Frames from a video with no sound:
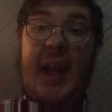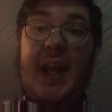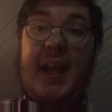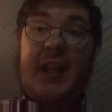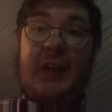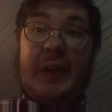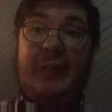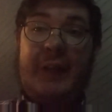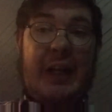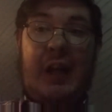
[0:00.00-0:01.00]
And
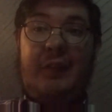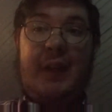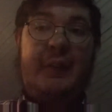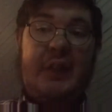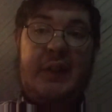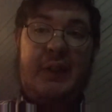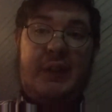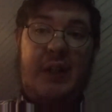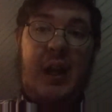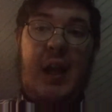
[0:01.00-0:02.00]
when
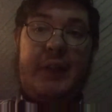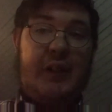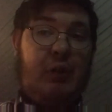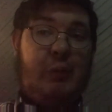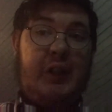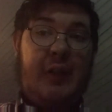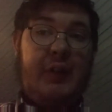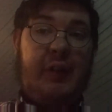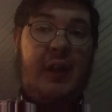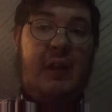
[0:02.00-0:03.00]
October
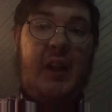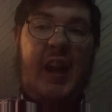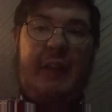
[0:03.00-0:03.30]
comes around,